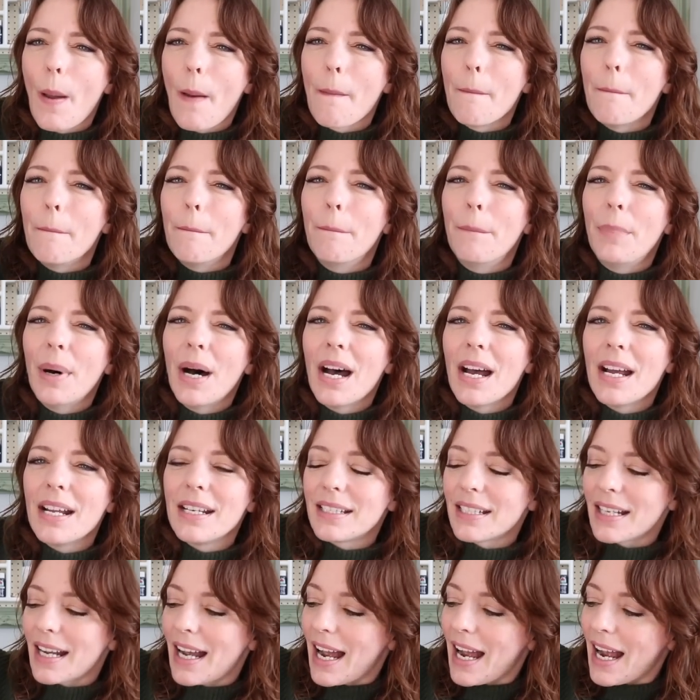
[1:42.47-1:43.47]

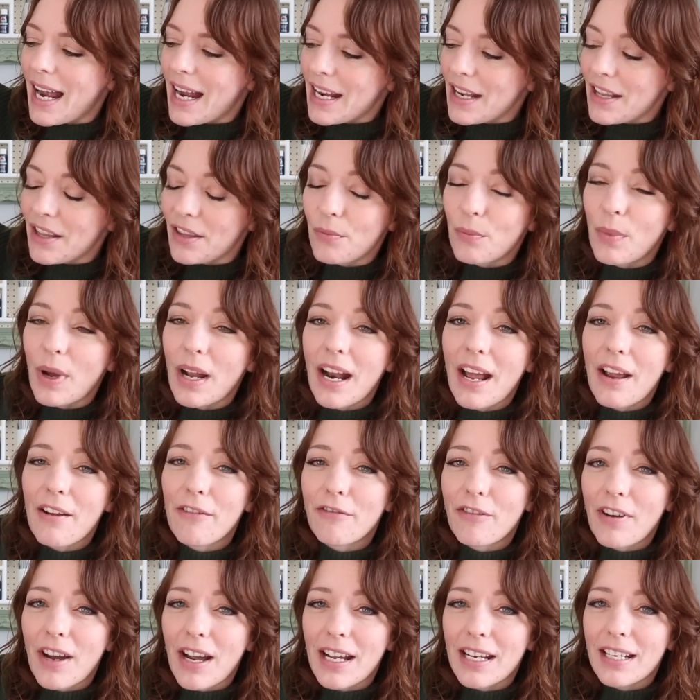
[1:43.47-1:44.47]
But when I
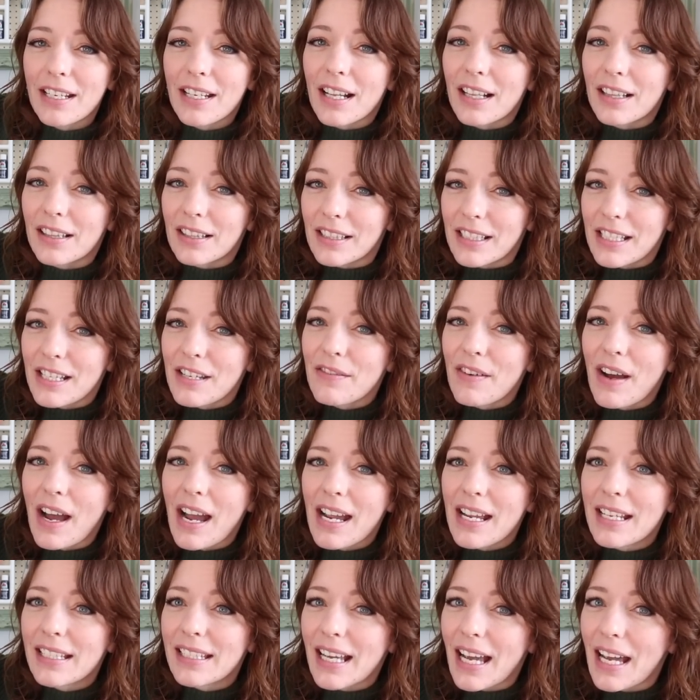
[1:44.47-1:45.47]
find
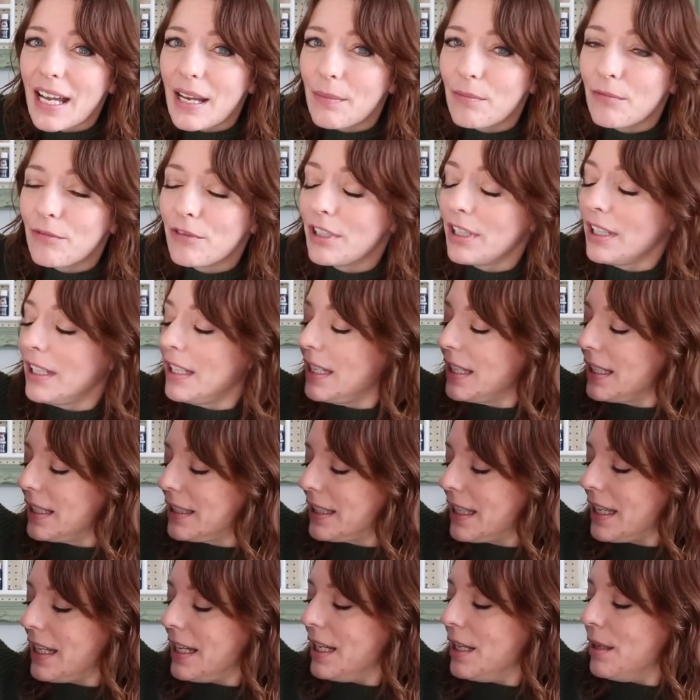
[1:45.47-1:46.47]
Levi's, I am really
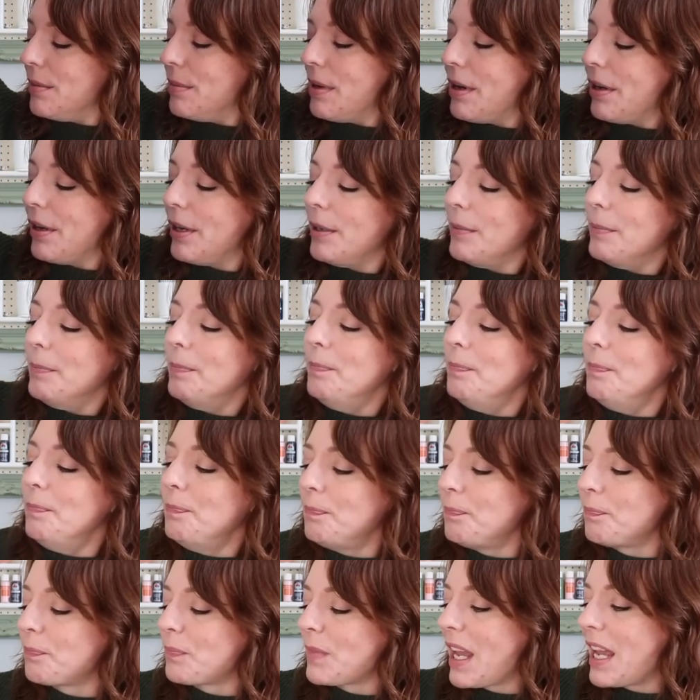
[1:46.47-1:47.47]
excited about it.